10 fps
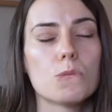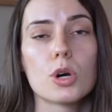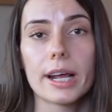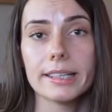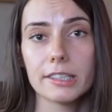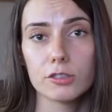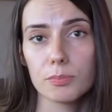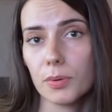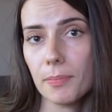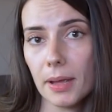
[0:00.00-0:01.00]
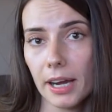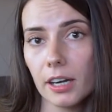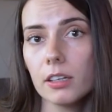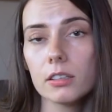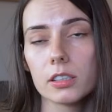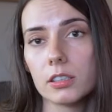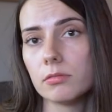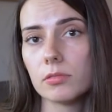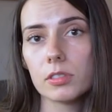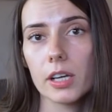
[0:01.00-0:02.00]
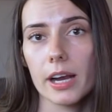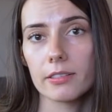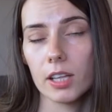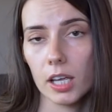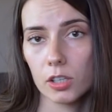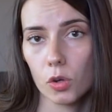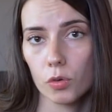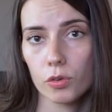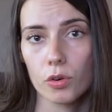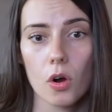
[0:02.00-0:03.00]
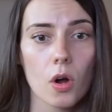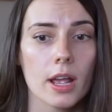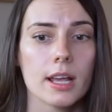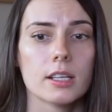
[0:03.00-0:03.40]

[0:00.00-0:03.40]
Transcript: what I did to prepare, kind of like an overall.